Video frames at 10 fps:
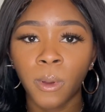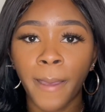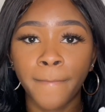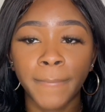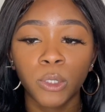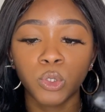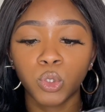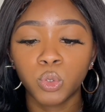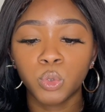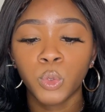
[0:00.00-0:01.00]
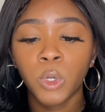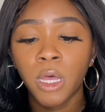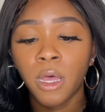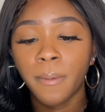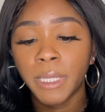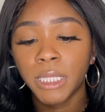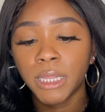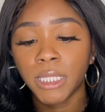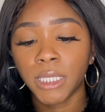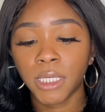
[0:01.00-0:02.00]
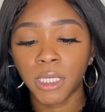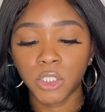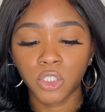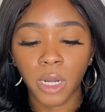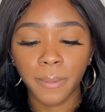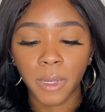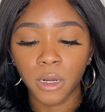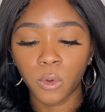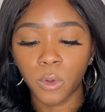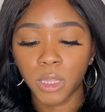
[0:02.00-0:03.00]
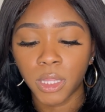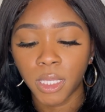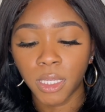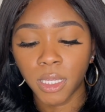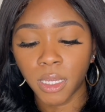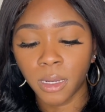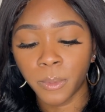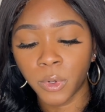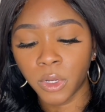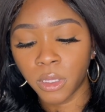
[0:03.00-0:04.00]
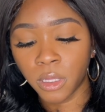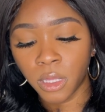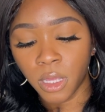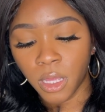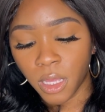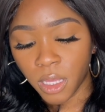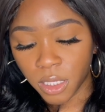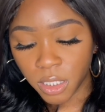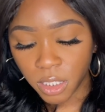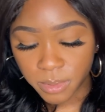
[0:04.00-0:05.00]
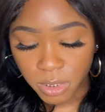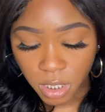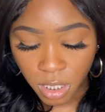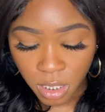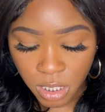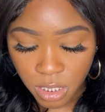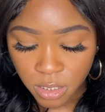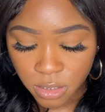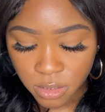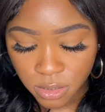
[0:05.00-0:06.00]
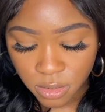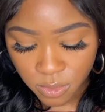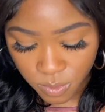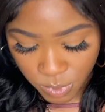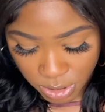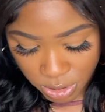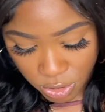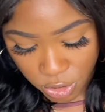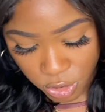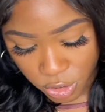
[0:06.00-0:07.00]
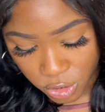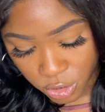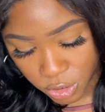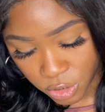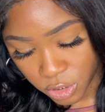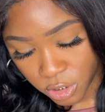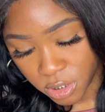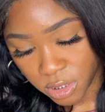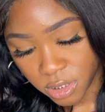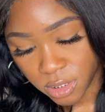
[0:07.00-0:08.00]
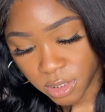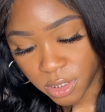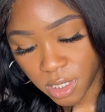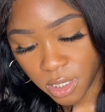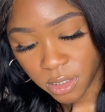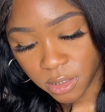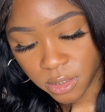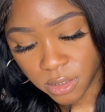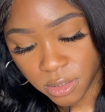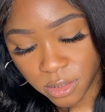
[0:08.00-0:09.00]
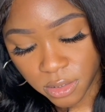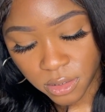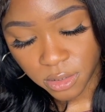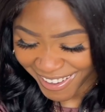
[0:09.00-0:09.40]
I'm about to put the tripod on the camera. It keeps dying, which sucks.